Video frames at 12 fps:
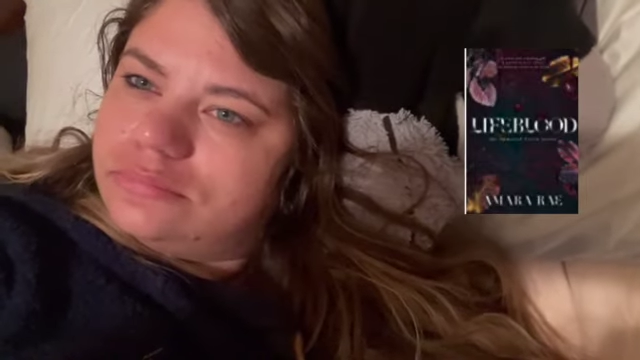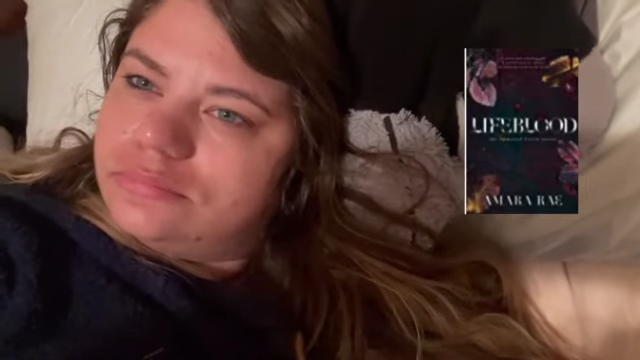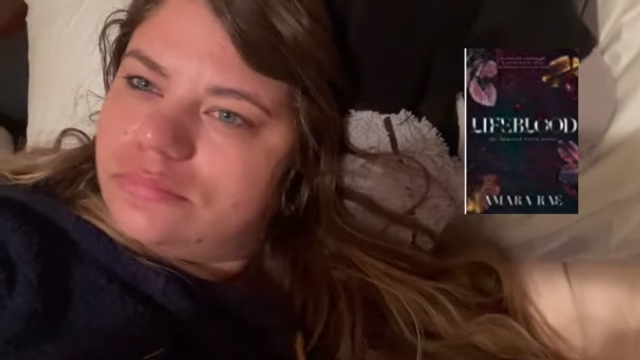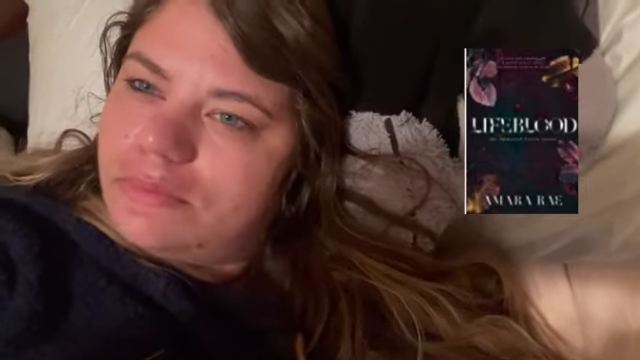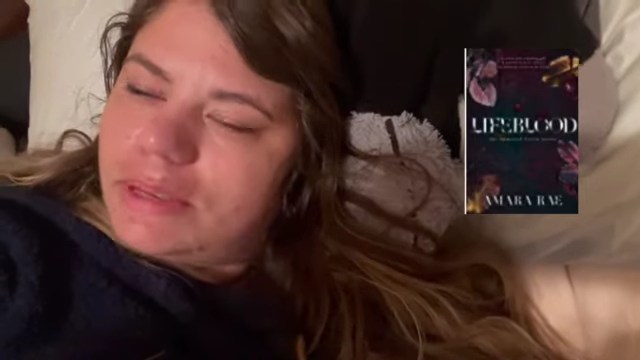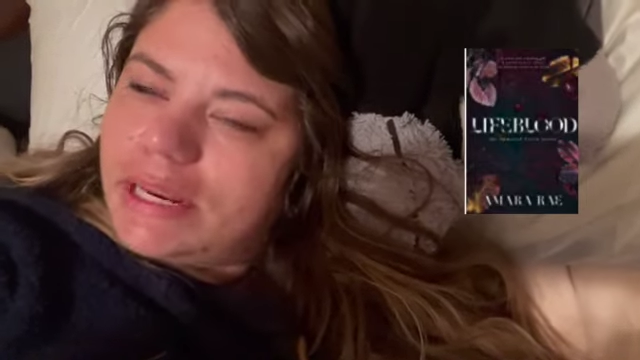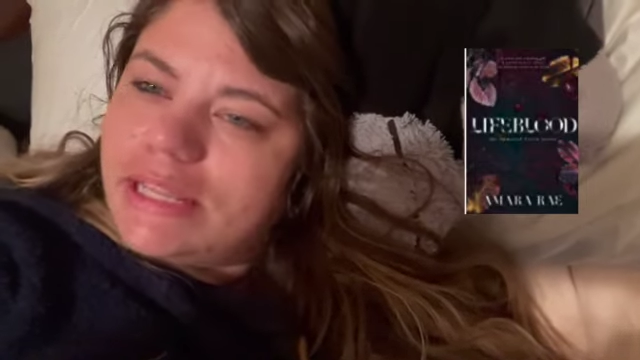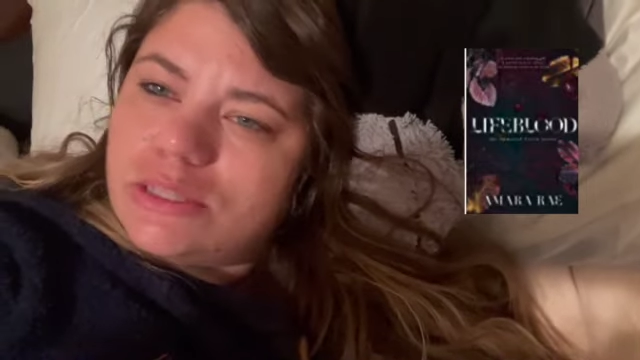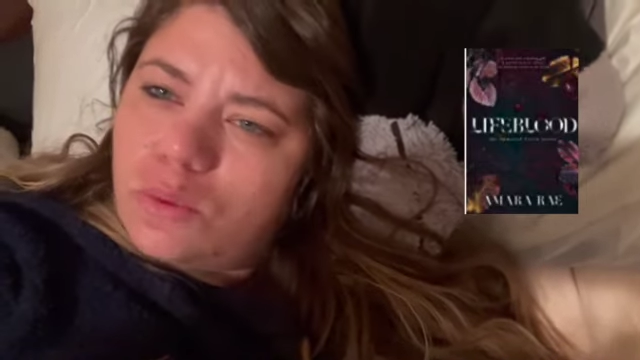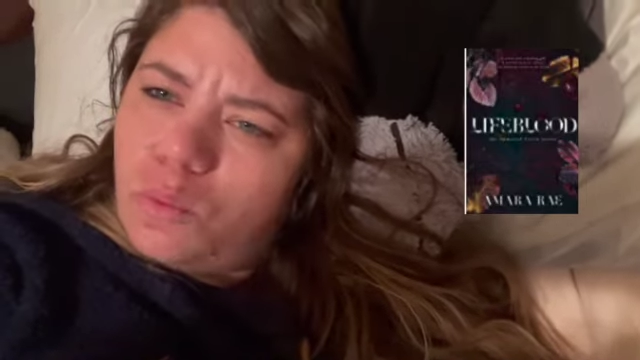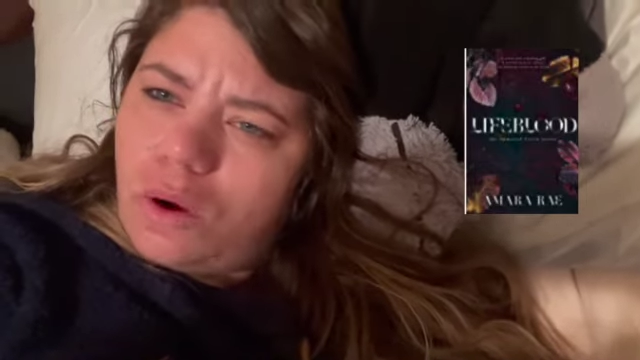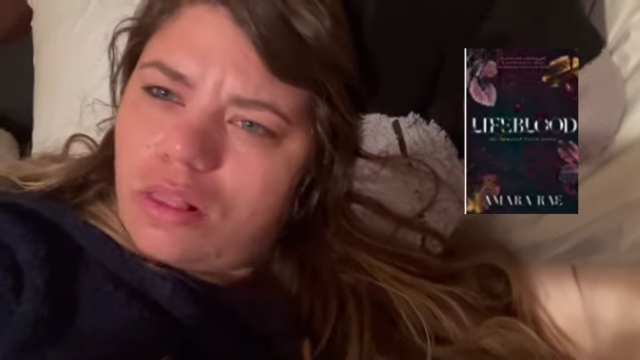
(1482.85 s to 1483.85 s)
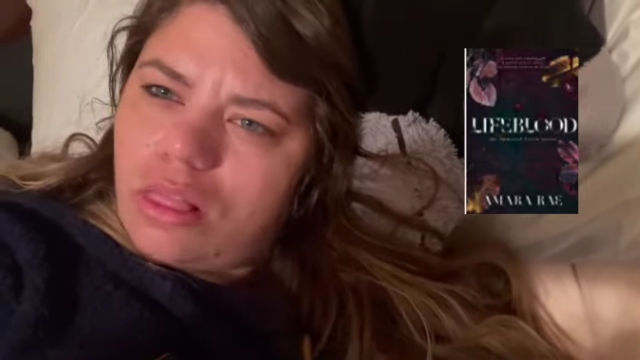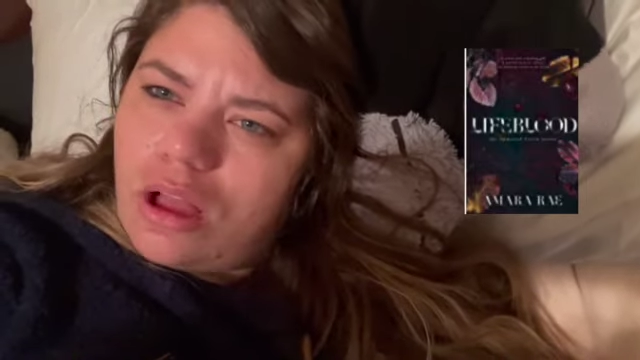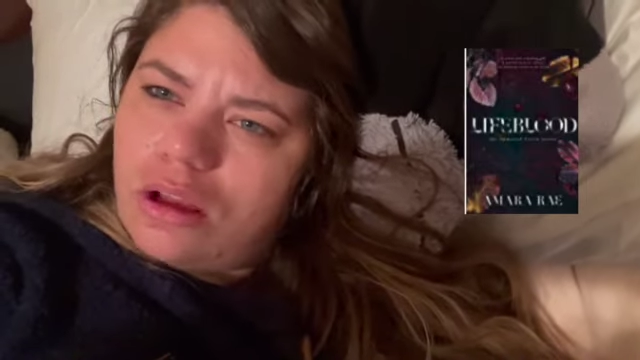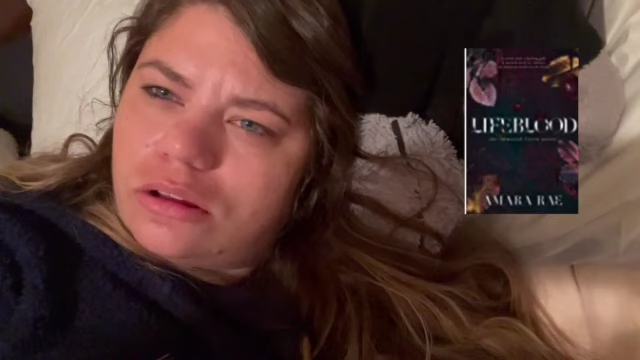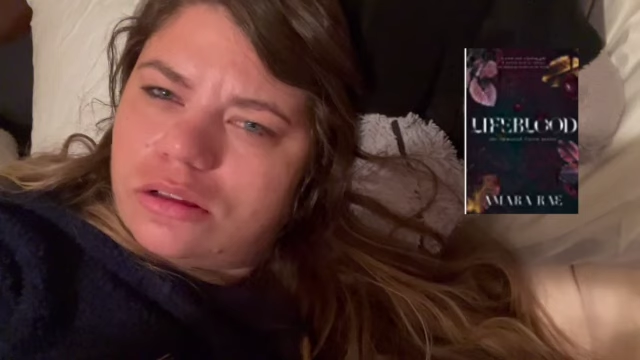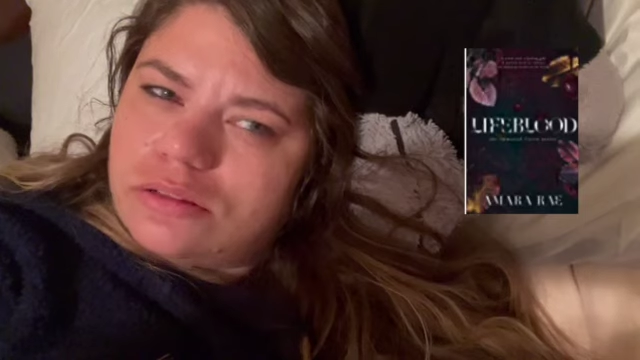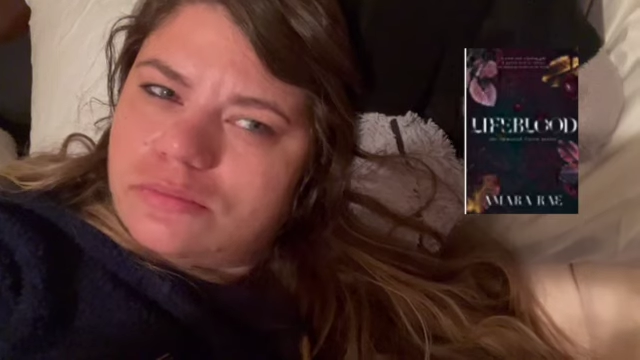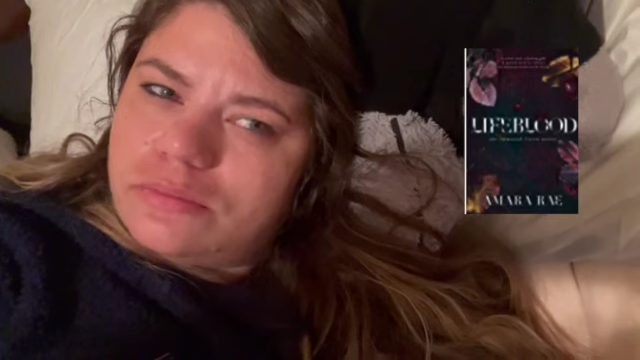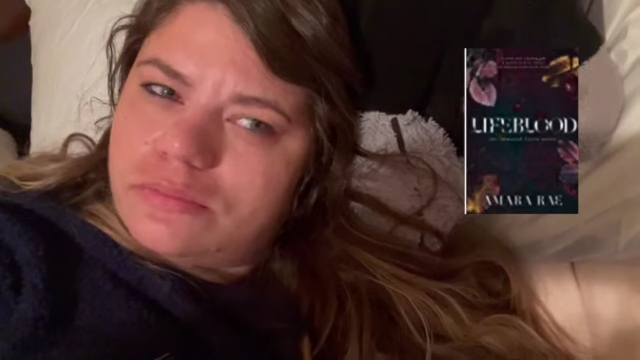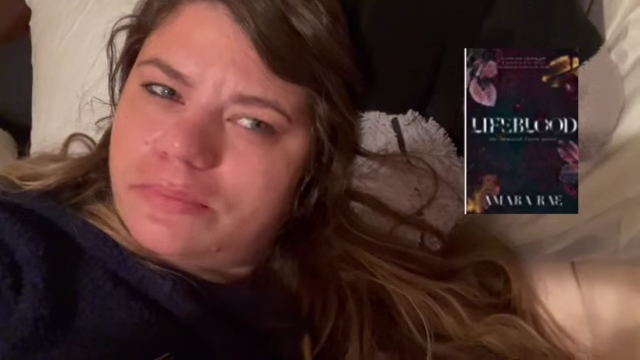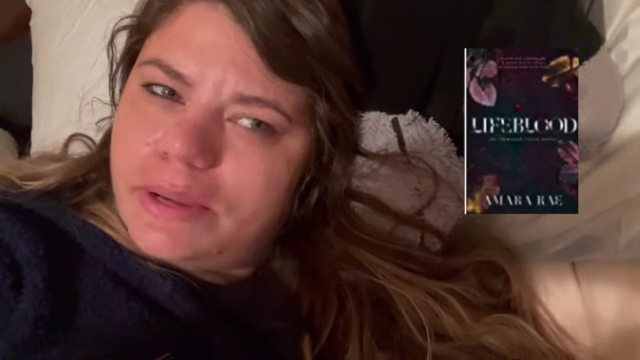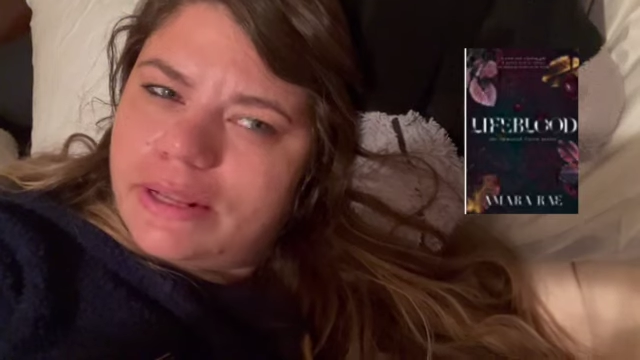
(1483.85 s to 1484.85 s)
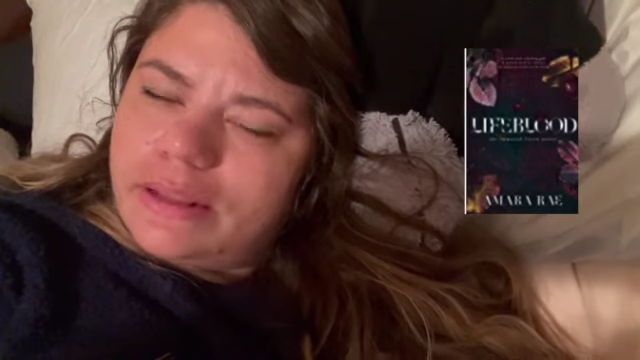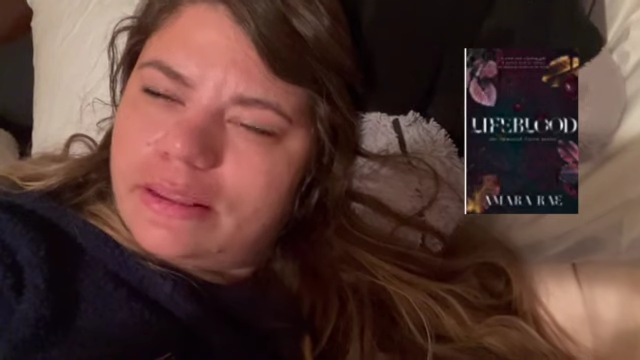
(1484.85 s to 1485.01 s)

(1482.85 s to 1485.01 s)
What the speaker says: I mean, he's a warlock, but